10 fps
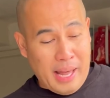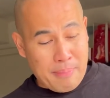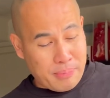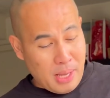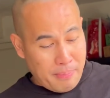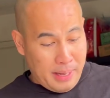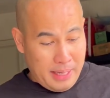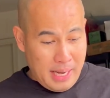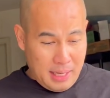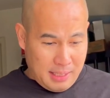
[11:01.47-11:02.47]
laptop and
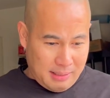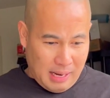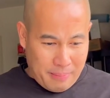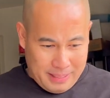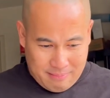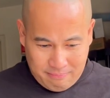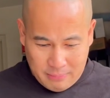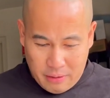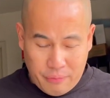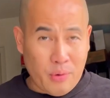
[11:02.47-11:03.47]
yeah i mean
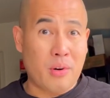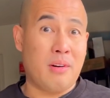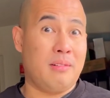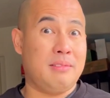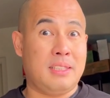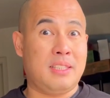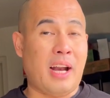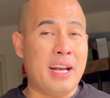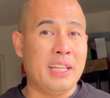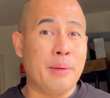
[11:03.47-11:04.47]
if you're
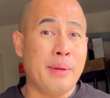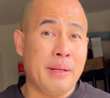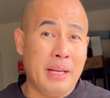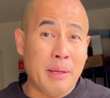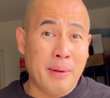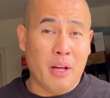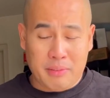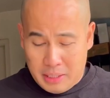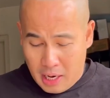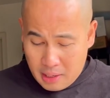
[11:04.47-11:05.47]
stranded in, in the middle of
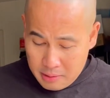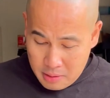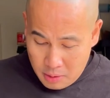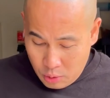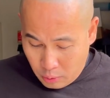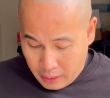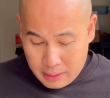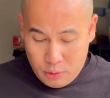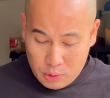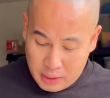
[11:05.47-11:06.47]
the dark you
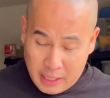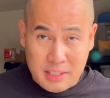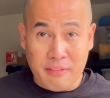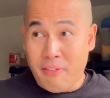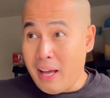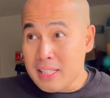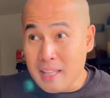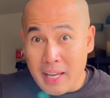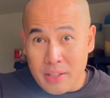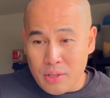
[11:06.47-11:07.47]
can use it as a
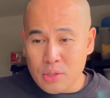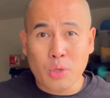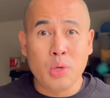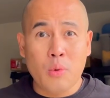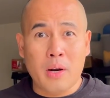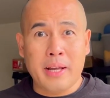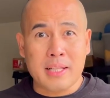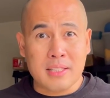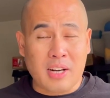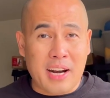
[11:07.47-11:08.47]
flashlight you know so you won't
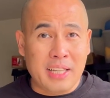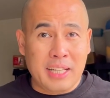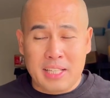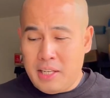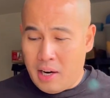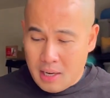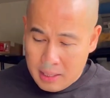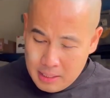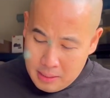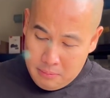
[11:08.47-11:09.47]
get stranded in the dark
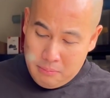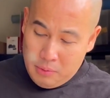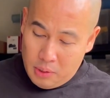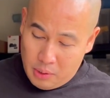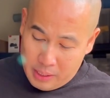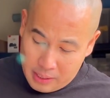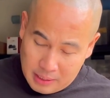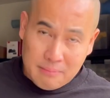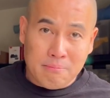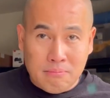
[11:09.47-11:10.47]
you know and
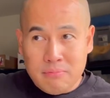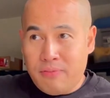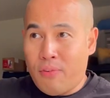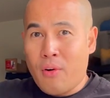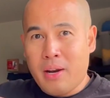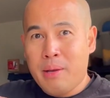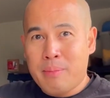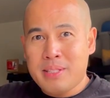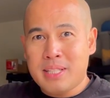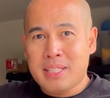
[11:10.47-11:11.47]
then for an
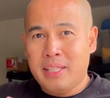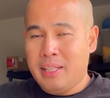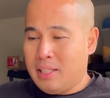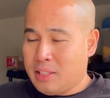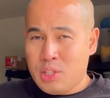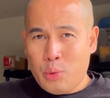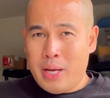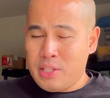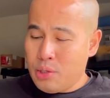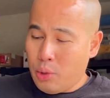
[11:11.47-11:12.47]
emergency uh,
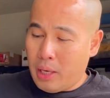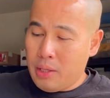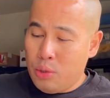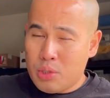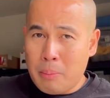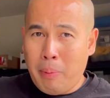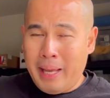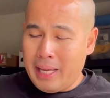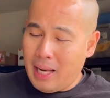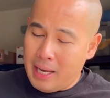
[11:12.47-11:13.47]
situation, you can use the
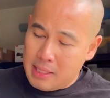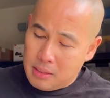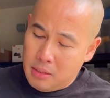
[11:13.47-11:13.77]
blinking lights